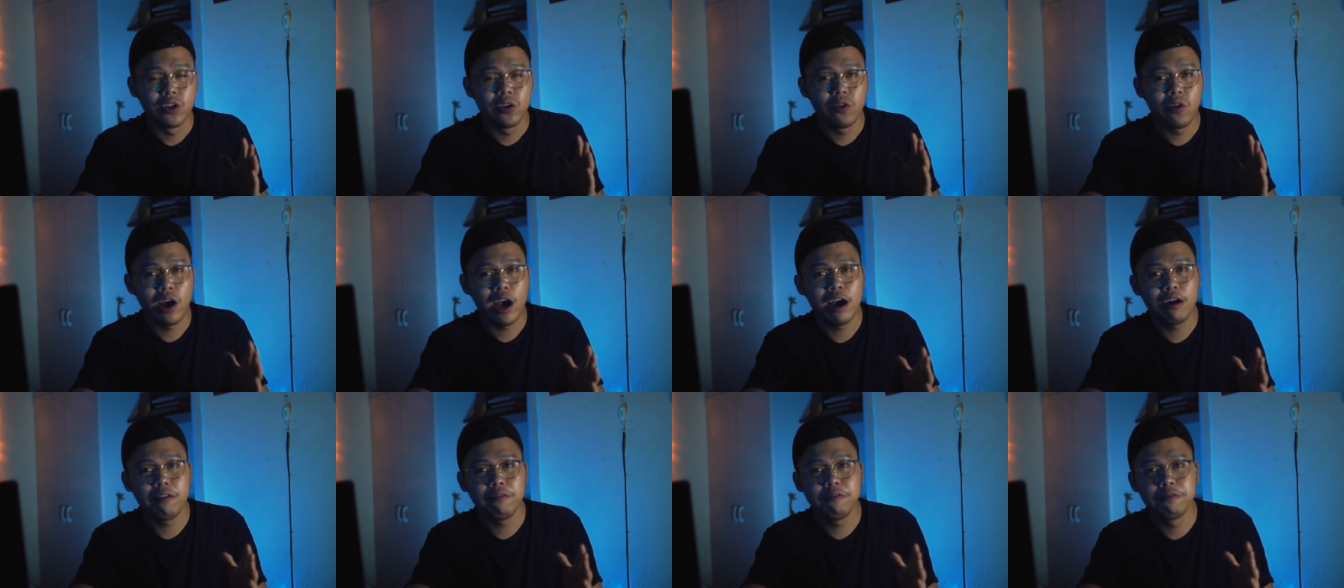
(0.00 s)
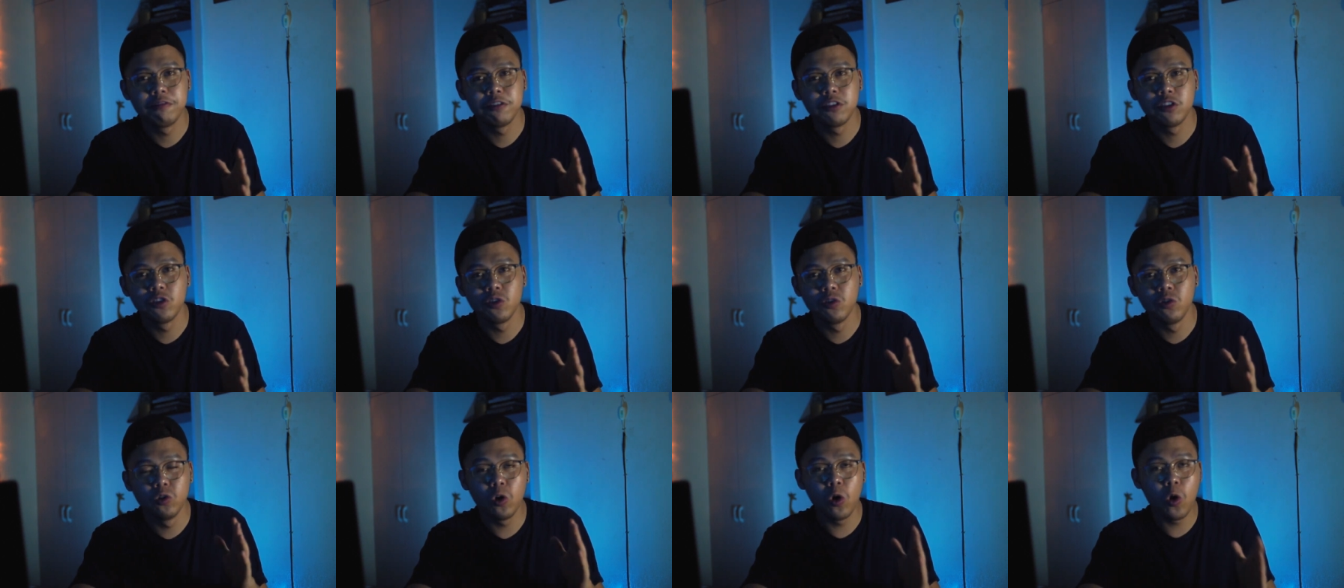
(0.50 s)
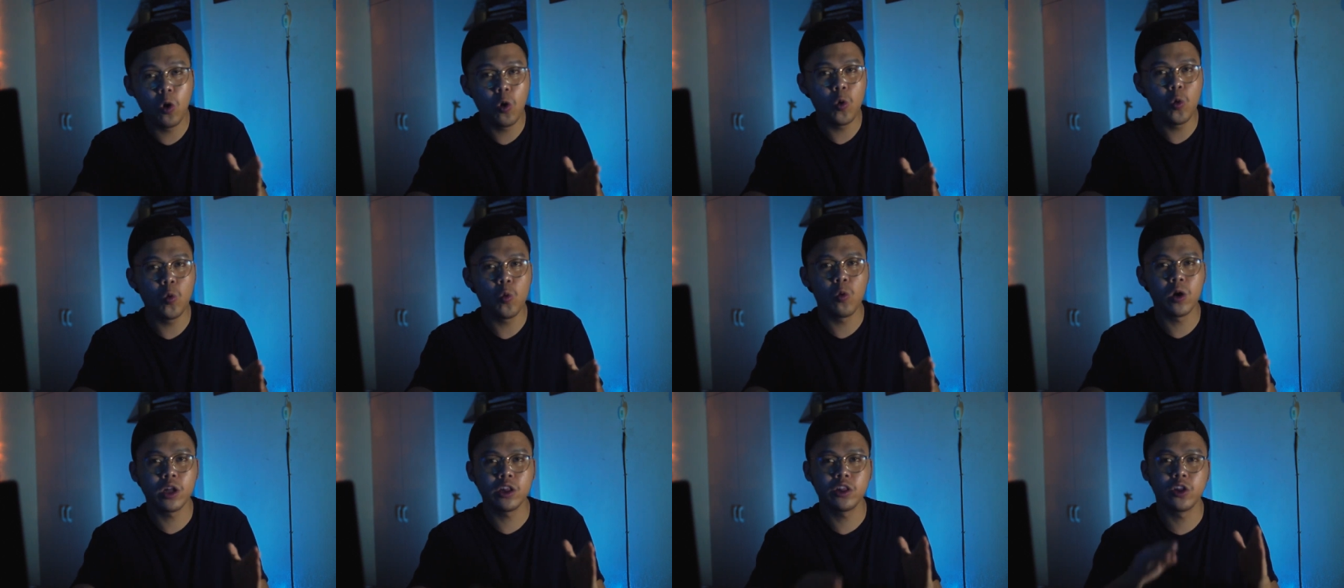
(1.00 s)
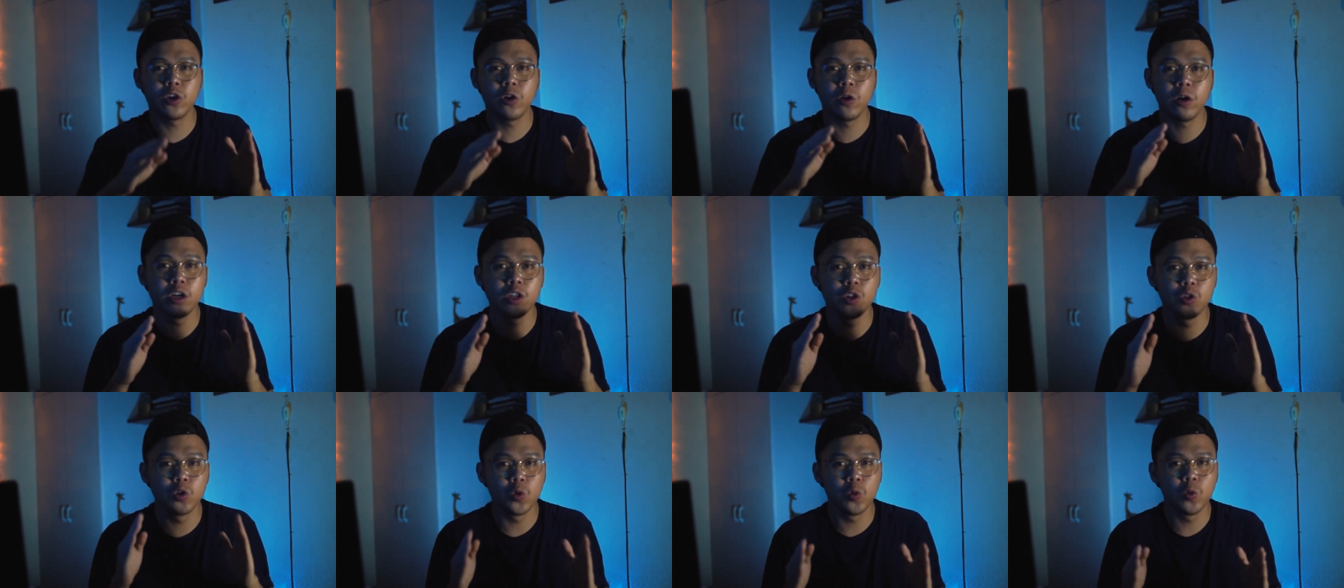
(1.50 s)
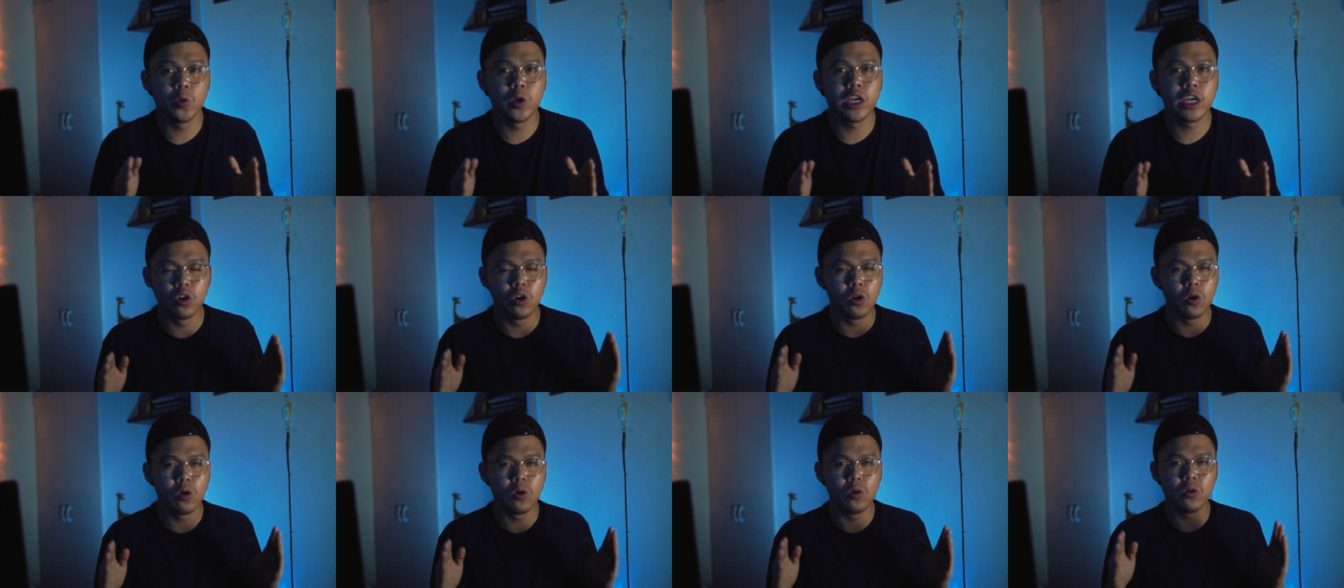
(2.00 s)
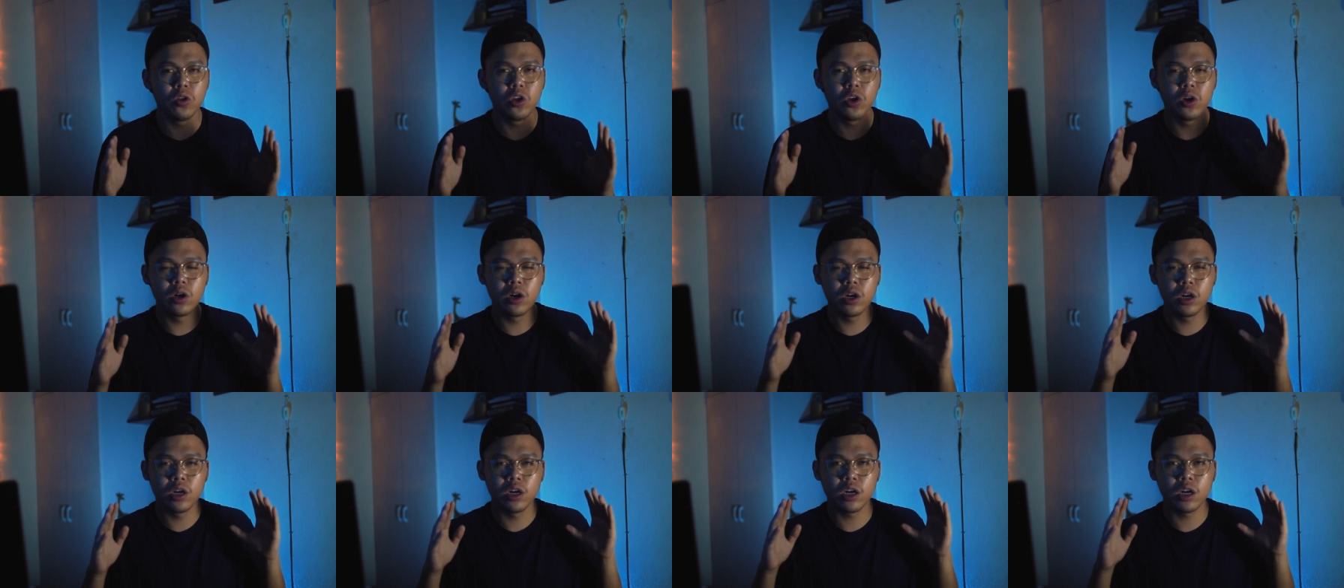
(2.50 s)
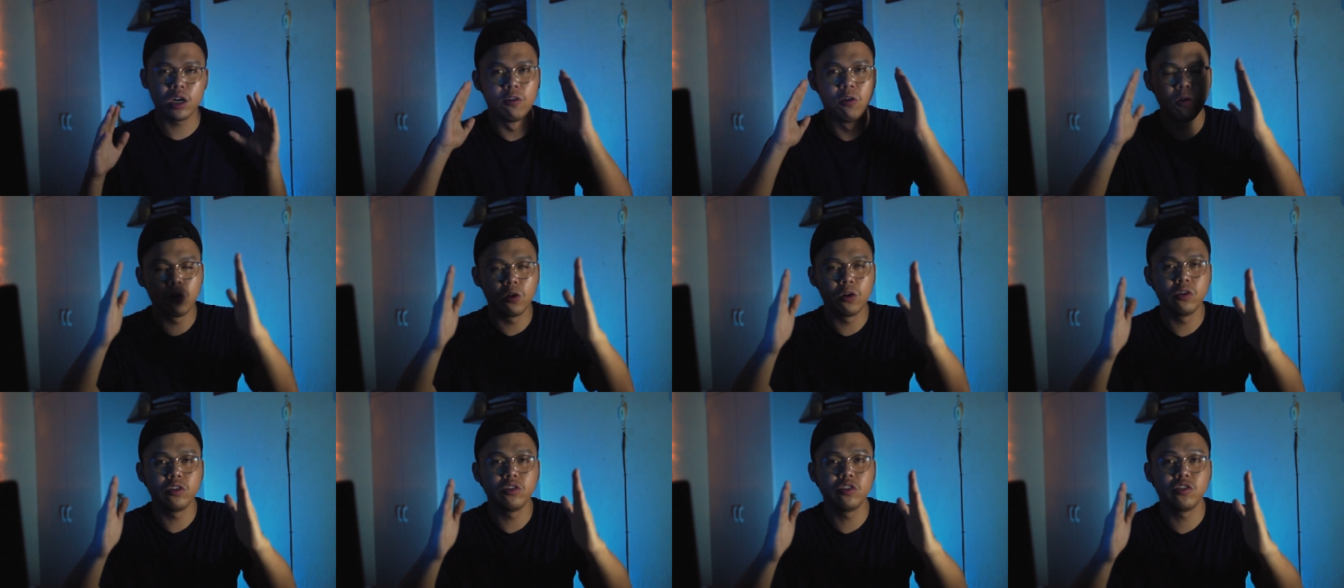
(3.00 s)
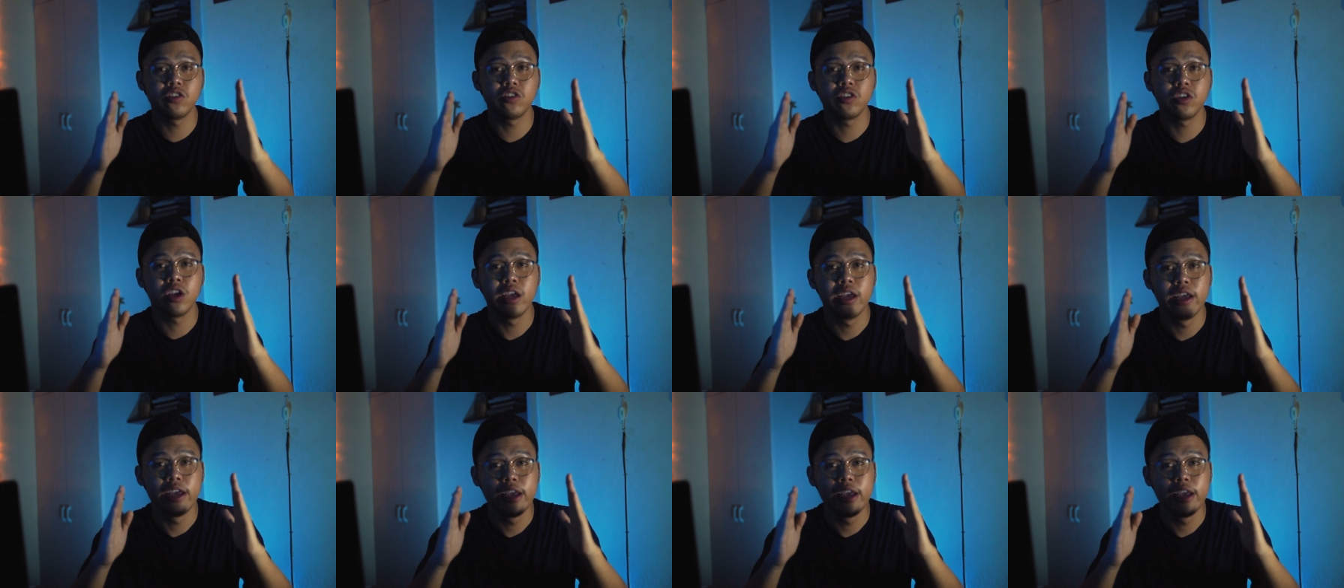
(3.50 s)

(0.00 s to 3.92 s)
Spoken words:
You have to know what you are doing, know your focus,